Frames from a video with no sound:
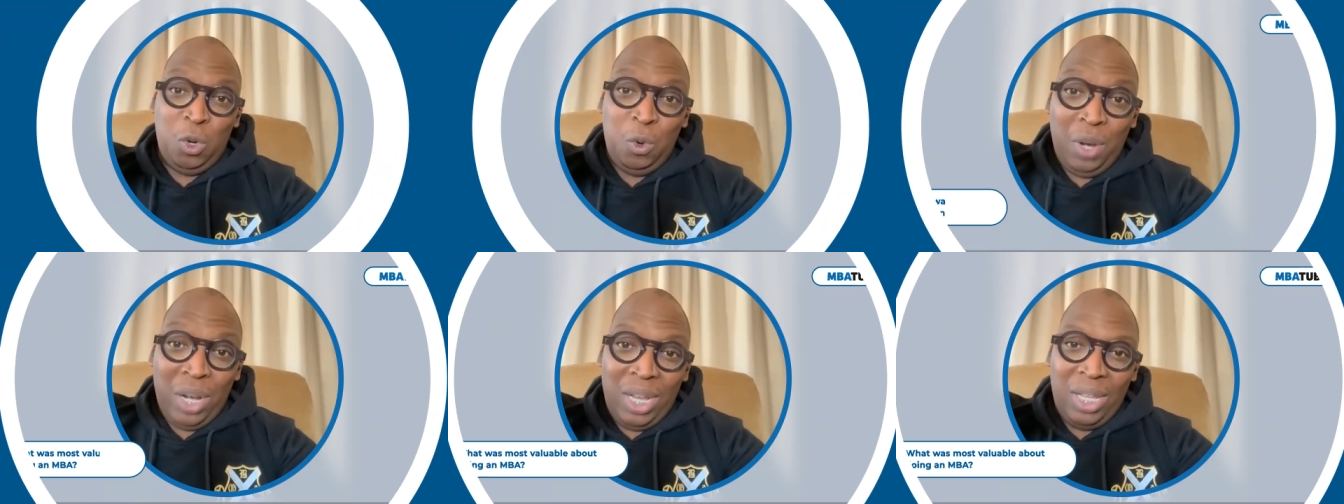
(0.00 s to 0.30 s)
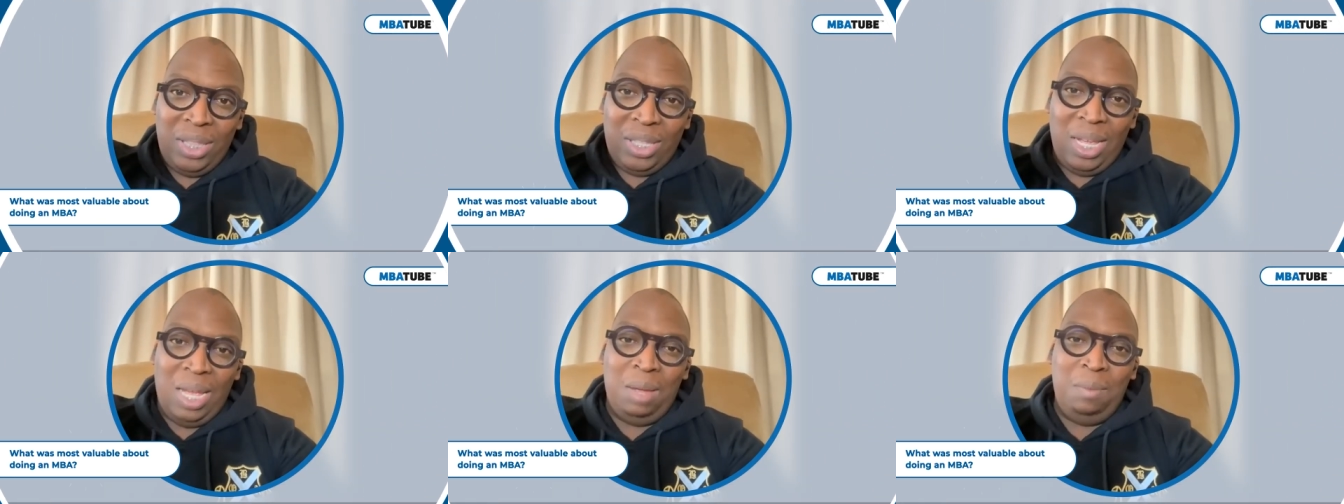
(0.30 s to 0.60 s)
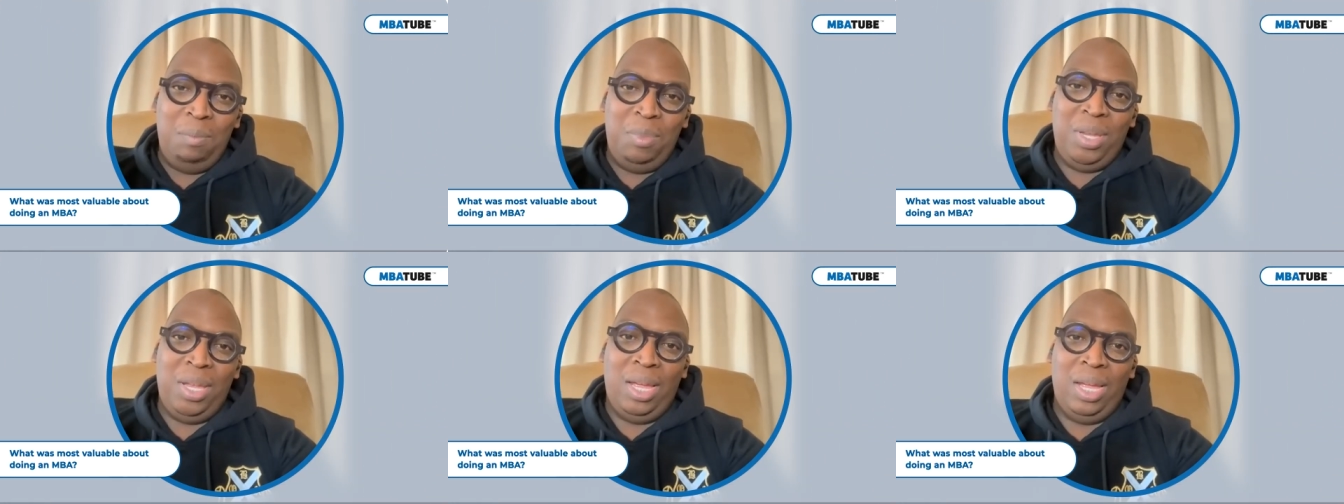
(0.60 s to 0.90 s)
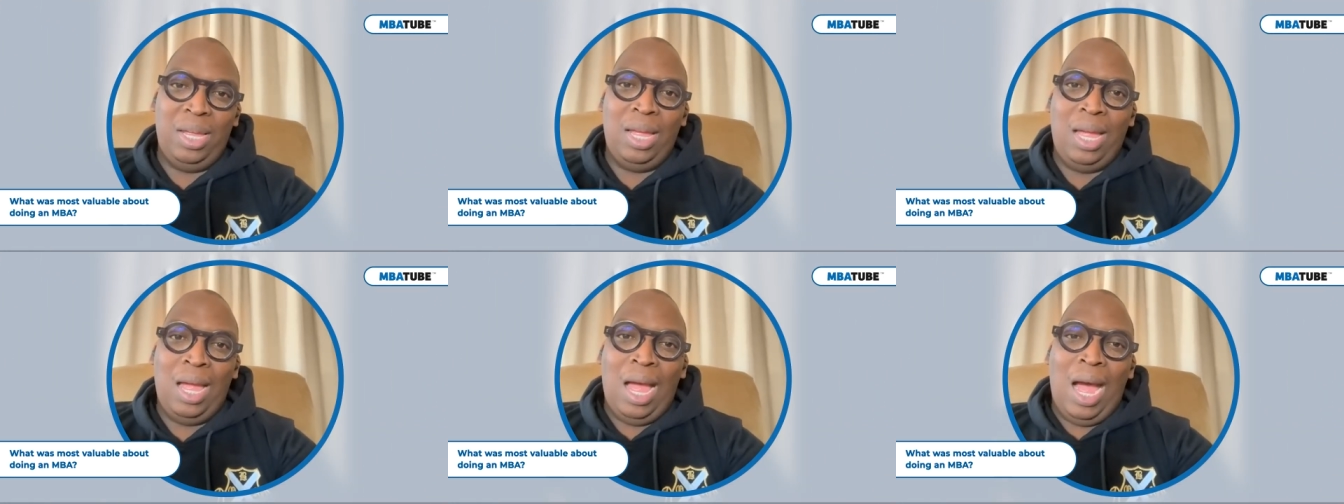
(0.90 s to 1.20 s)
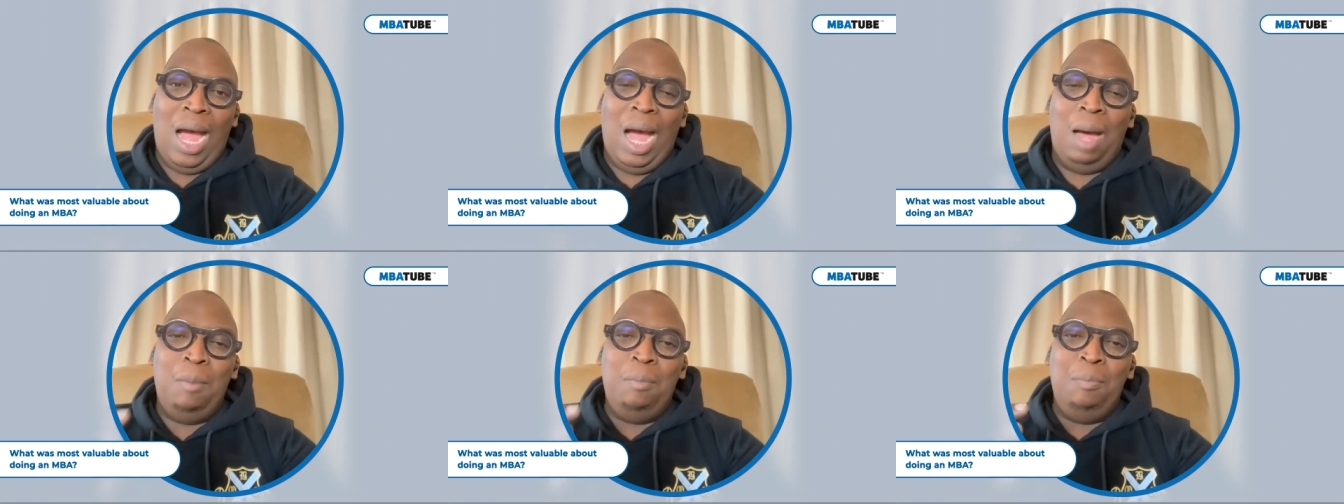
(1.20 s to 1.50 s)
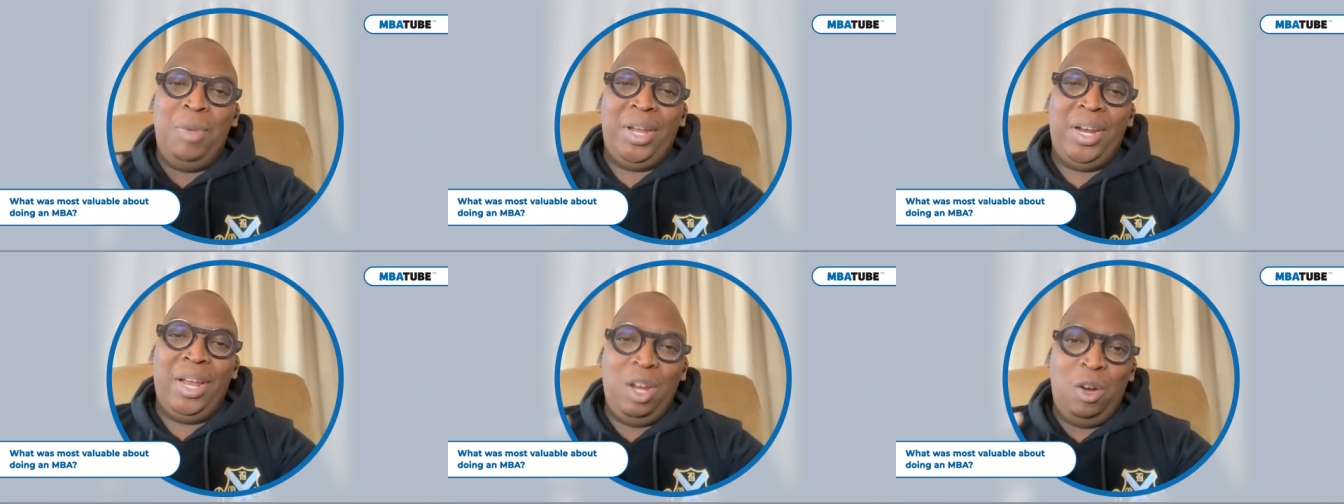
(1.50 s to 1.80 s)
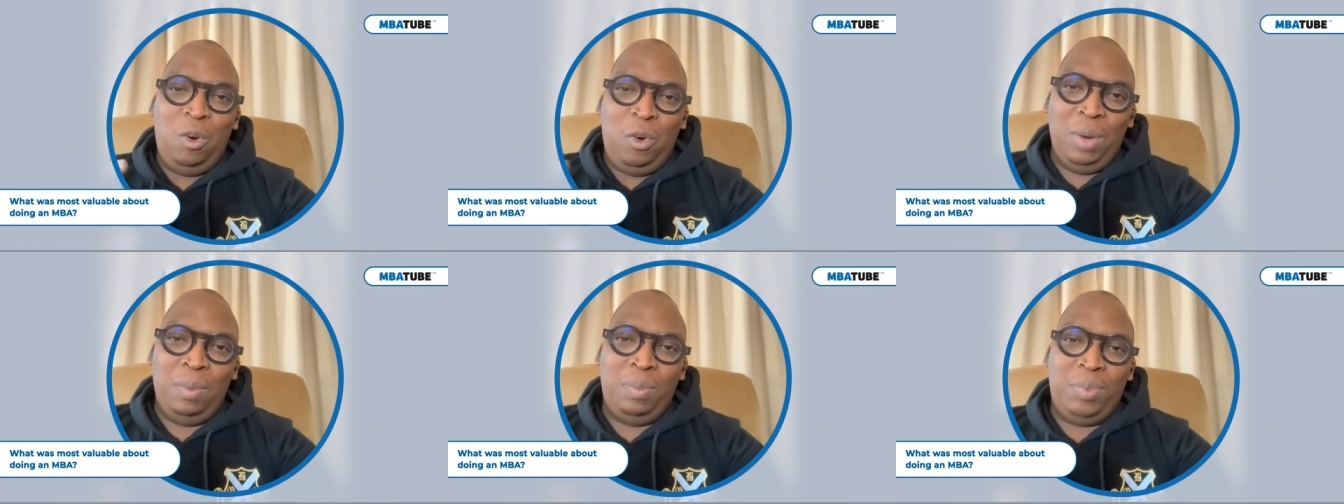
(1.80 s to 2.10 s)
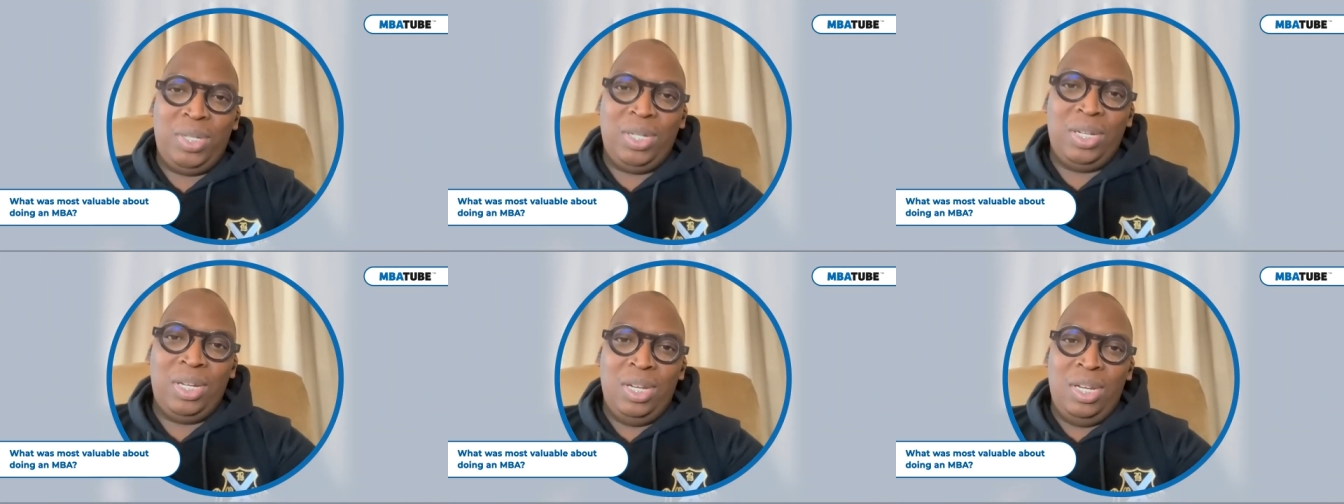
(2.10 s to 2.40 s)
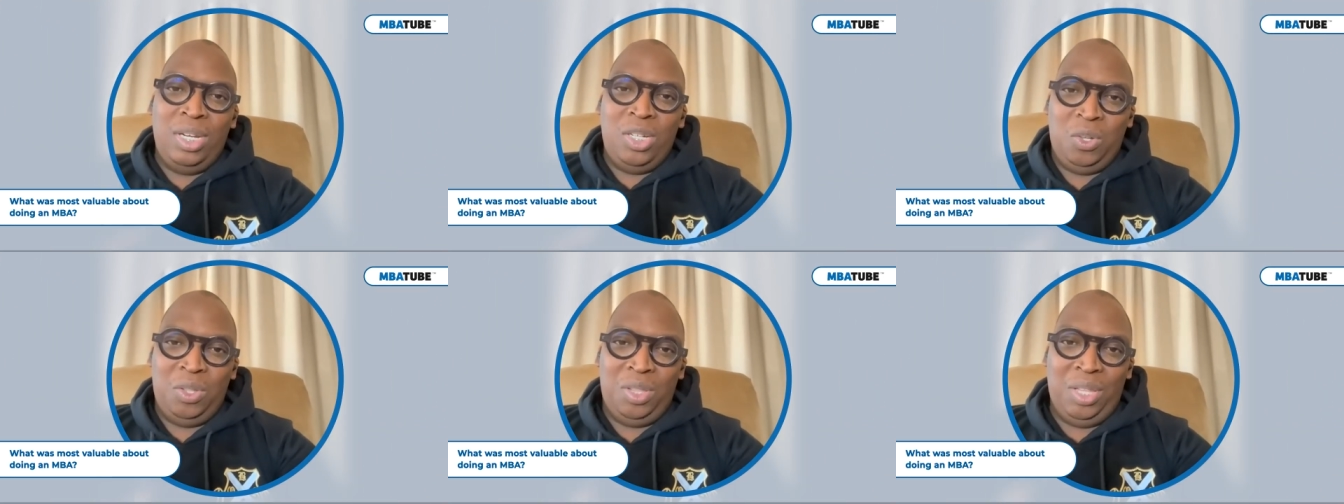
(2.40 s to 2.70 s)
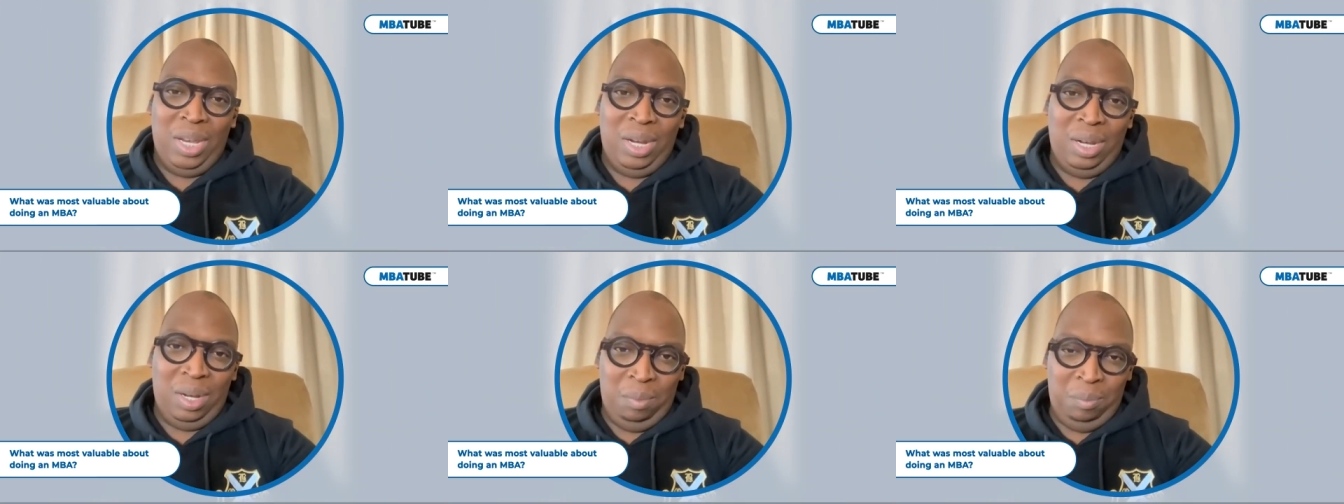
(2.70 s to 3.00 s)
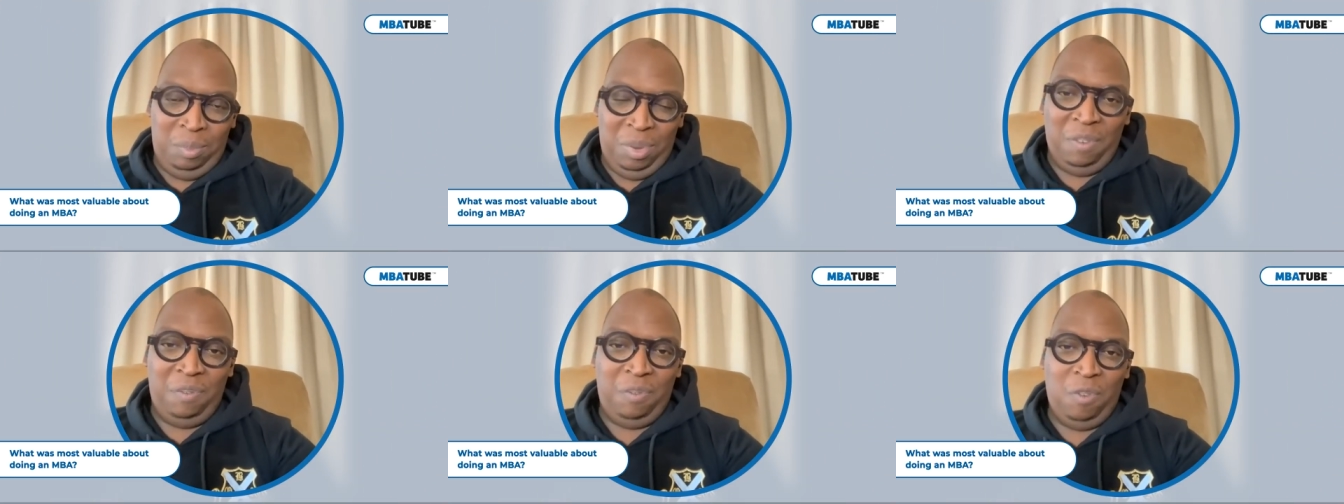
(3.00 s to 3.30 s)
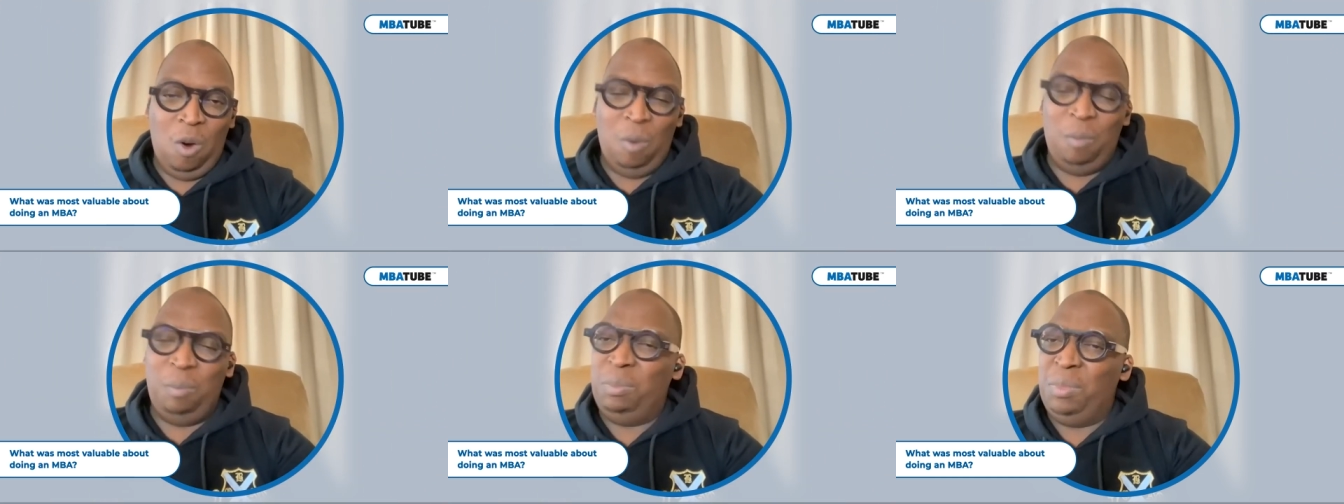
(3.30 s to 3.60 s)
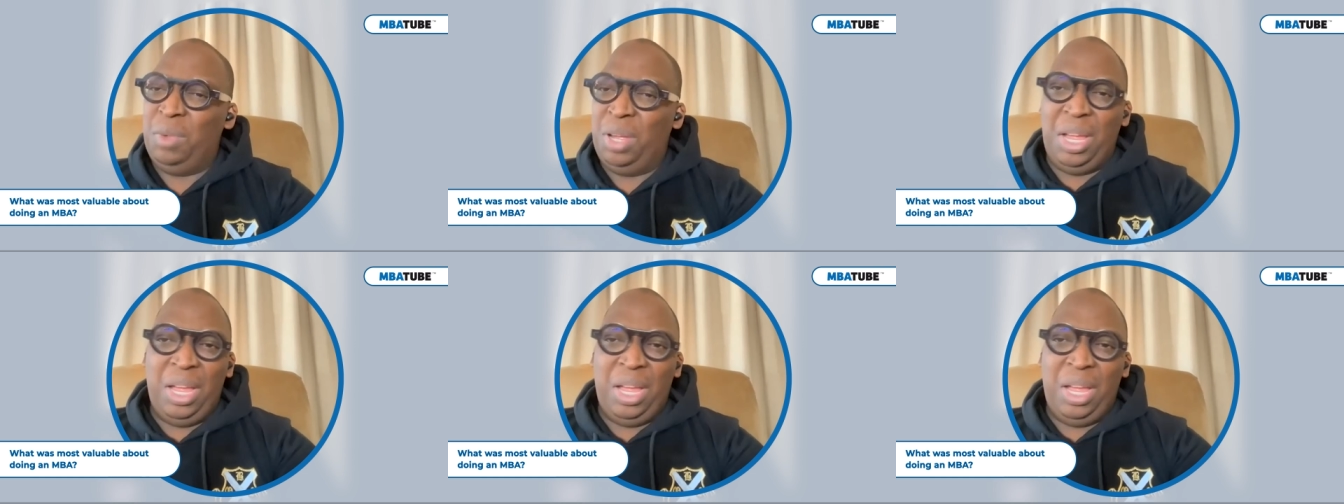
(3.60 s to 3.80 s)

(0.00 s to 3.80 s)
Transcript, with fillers: During the MBA, I'm better equipped than before,